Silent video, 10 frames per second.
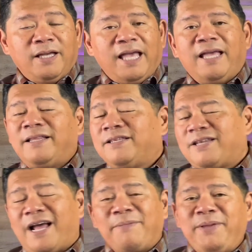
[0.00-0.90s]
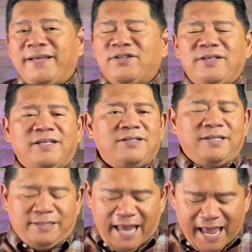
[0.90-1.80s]
And listen, I'm guessing that
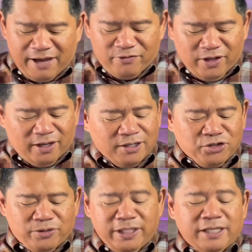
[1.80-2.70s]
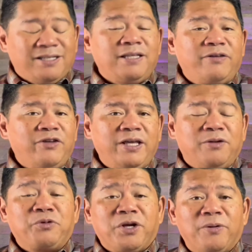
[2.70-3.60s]
since half the country is living
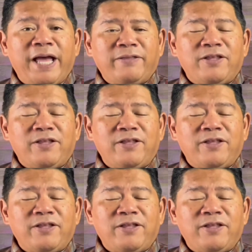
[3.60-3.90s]
in regret,